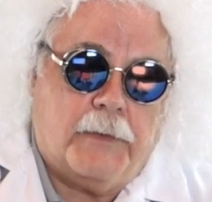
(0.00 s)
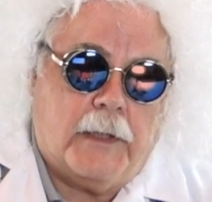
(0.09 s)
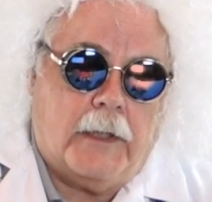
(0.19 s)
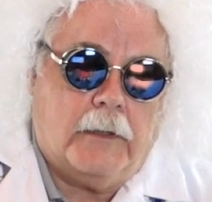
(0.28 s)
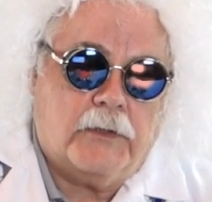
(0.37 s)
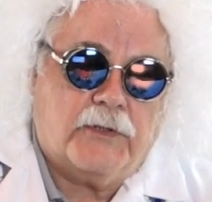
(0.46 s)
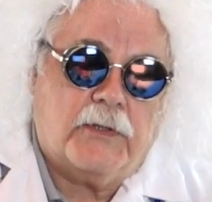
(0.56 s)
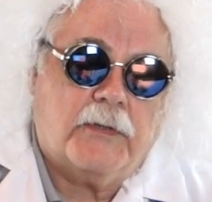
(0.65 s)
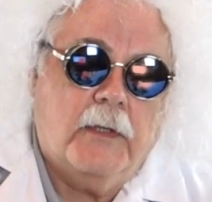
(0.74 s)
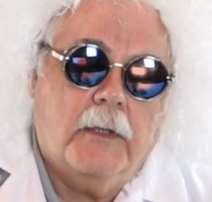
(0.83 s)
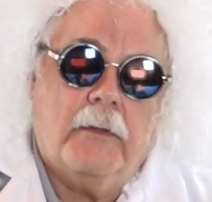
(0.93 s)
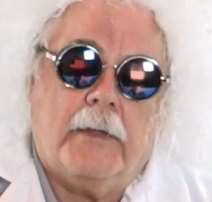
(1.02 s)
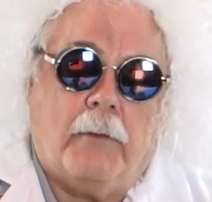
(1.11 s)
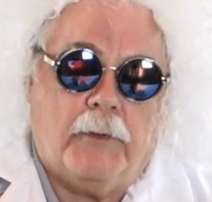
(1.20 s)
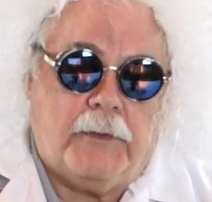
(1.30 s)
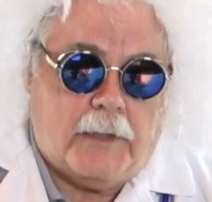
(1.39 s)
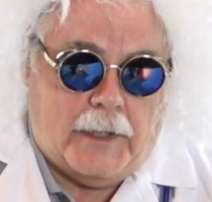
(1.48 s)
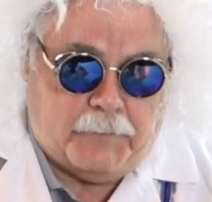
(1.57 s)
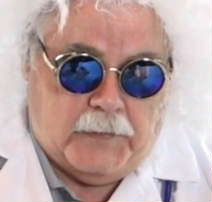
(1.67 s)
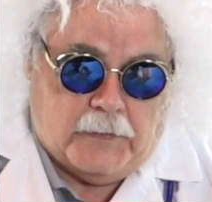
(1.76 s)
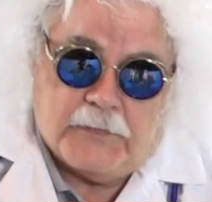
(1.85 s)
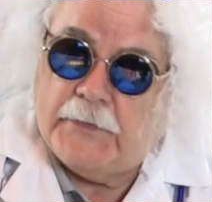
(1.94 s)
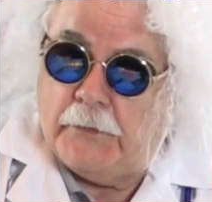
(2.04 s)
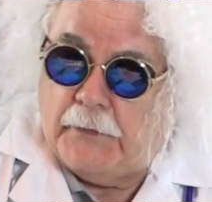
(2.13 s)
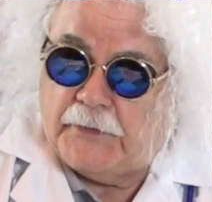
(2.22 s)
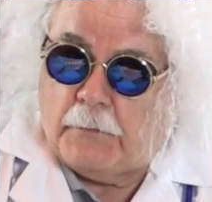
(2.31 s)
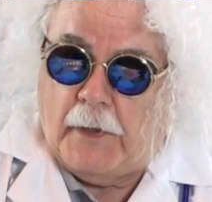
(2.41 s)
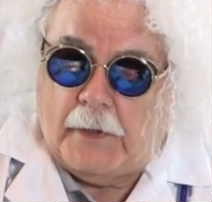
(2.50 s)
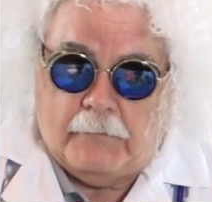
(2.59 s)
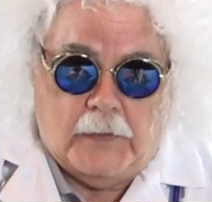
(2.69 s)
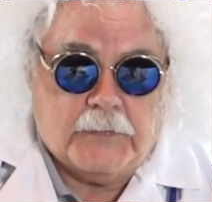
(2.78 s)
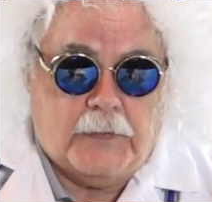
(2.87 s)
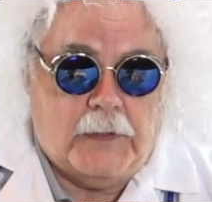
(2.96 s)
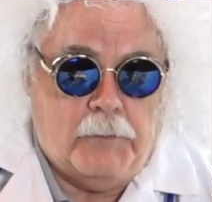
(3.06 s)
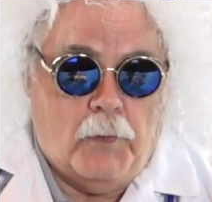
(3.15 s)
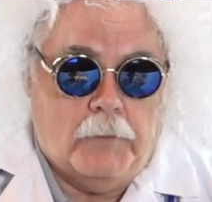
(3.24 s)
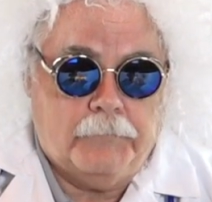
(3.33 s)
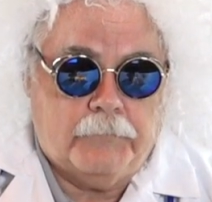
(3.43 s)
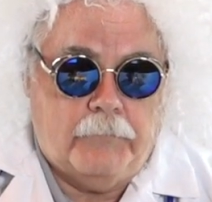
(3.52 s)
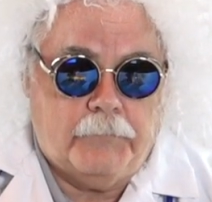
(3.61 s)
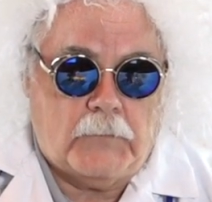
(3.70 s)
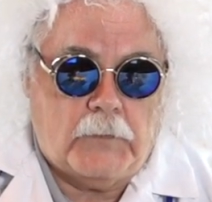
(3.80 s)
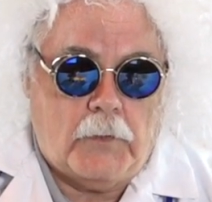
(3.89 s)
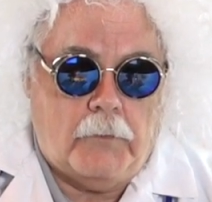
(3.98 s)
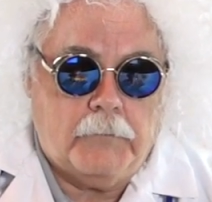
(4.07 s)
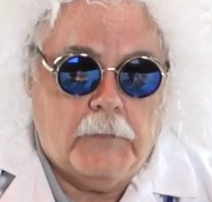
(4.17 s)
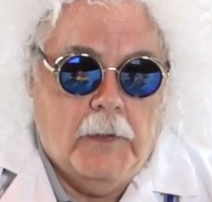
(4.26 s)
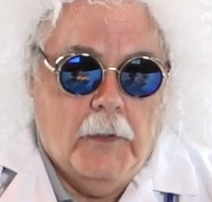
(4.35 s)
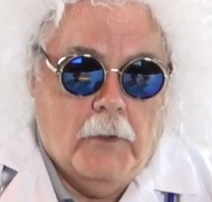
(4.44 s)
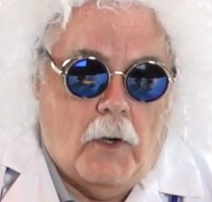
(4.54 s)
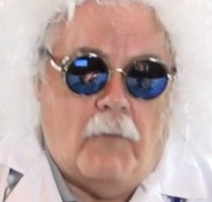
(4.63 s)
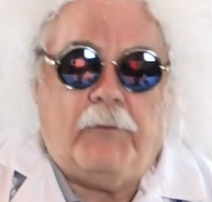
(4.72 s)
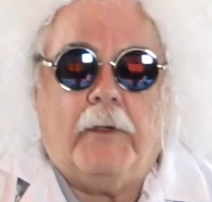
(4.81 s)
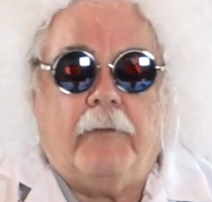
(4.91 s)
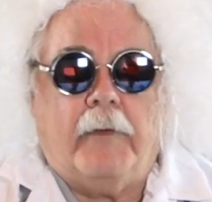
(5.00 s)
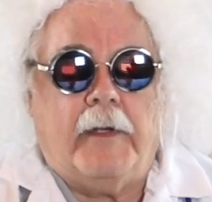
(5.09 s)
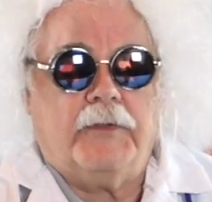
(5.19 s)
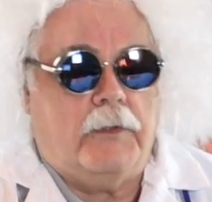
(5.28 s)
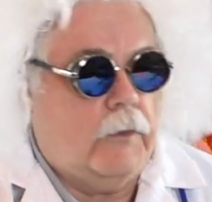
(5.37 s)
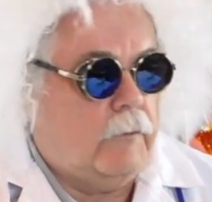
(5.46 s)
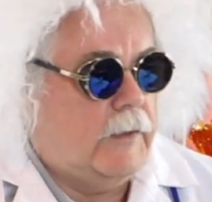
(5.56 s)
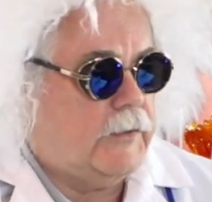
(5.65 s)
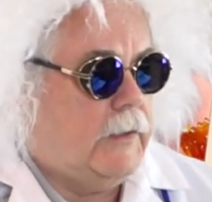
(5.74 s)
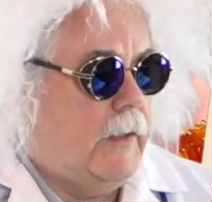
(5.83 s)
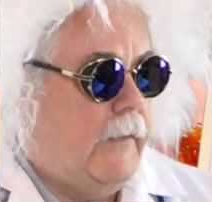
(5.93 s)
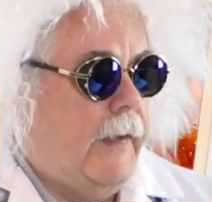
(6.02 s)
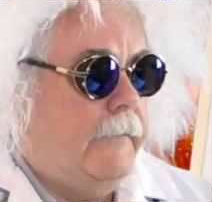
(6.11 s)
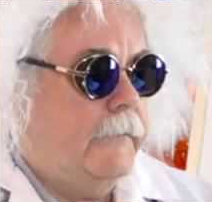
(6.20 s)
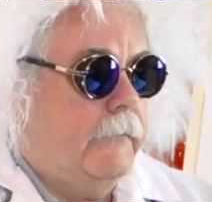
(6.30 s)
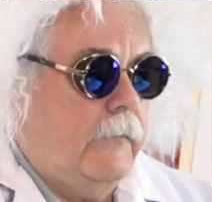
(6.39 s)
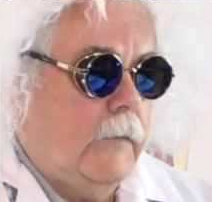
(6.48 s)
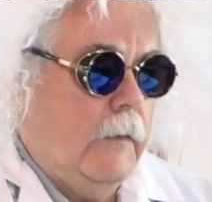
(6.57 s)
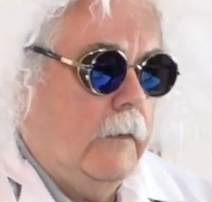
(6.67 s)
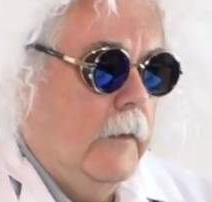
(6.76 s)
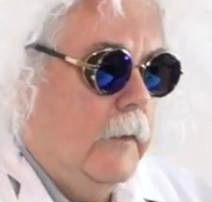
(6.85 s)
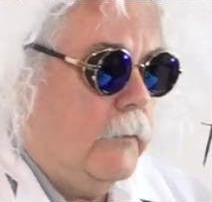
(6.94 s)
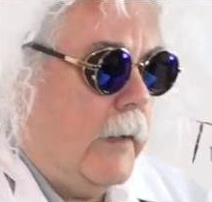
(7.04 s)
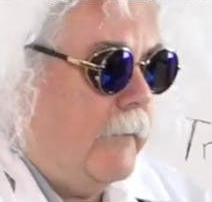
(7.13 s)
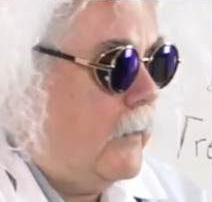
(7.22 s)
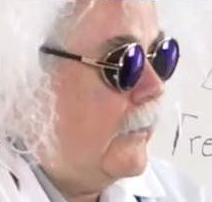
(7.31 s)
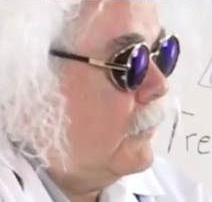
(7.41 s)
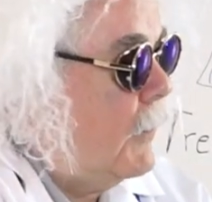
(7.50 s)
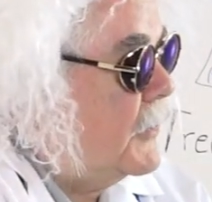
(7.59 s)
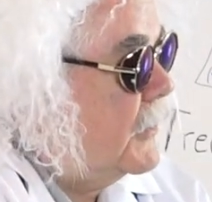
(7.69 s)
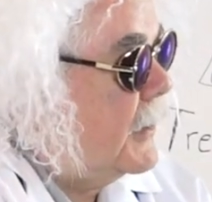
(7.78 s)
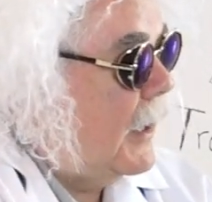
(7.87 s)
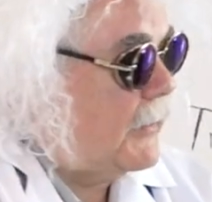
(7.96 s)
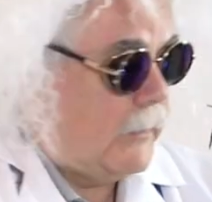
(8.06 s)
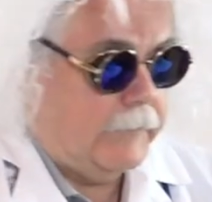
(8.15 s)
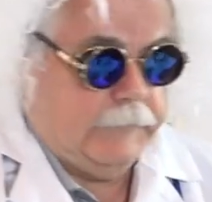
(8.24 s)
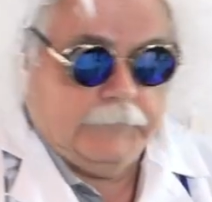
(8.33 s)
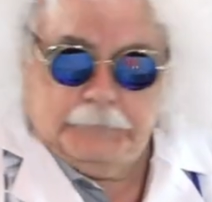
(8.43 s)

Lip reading: would be 8 inches, that would not be considered a squatty vase anymore. So, hopefully we answered your question on that. Do we have another question, Tasha?